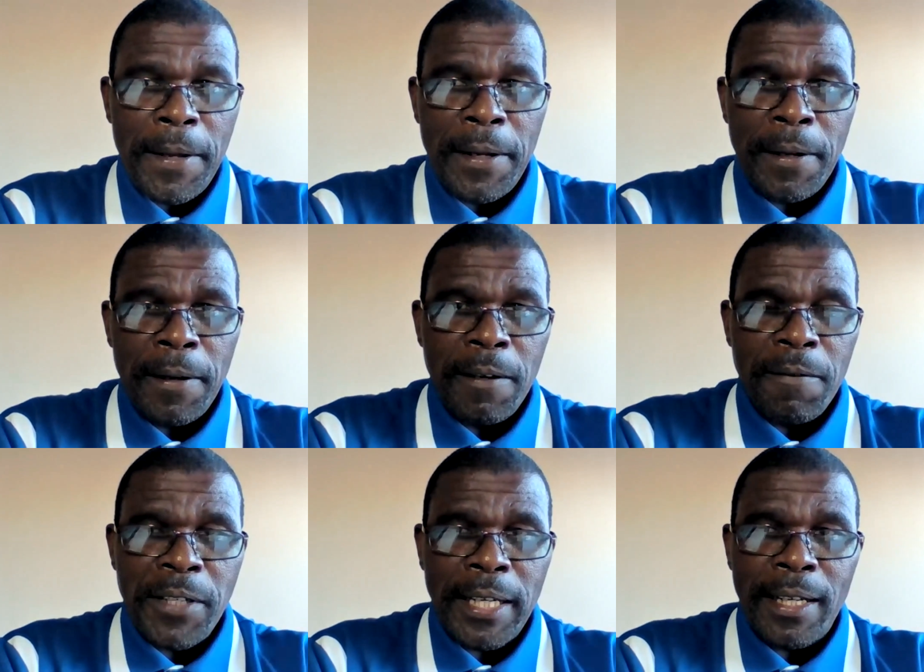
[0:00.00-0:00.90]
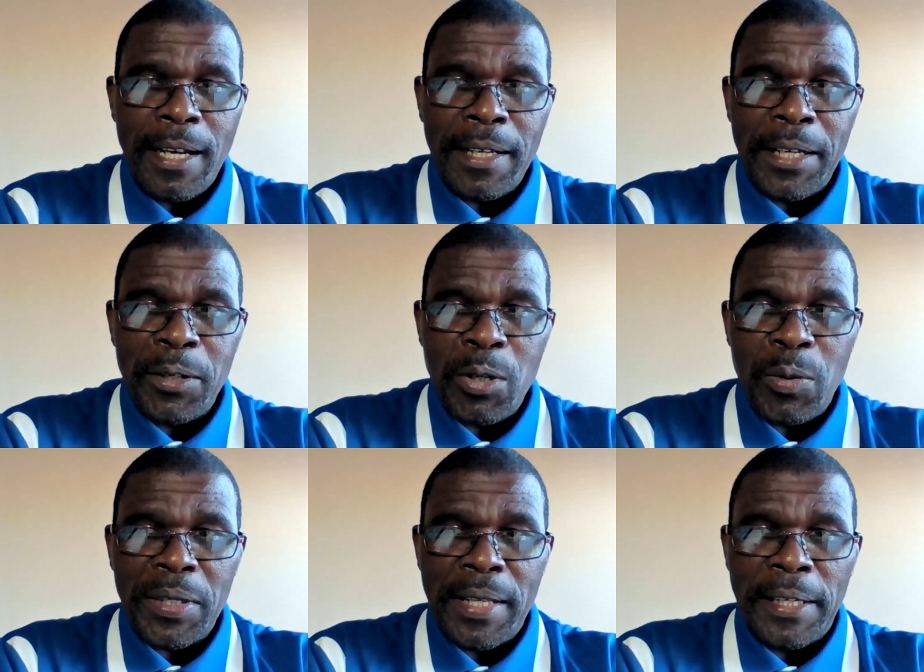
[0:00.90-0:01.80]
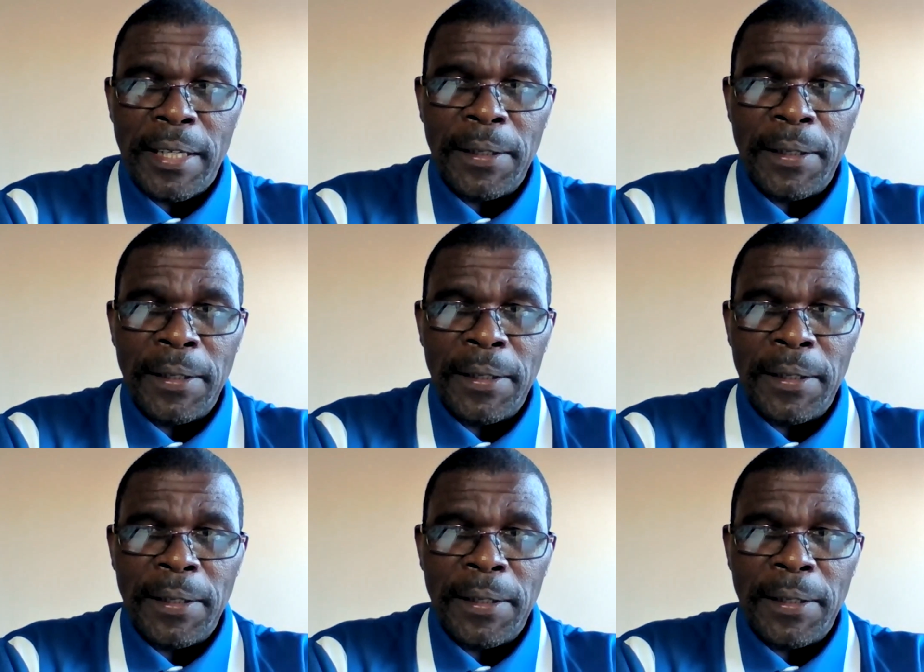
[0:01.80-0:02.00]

If technical can show us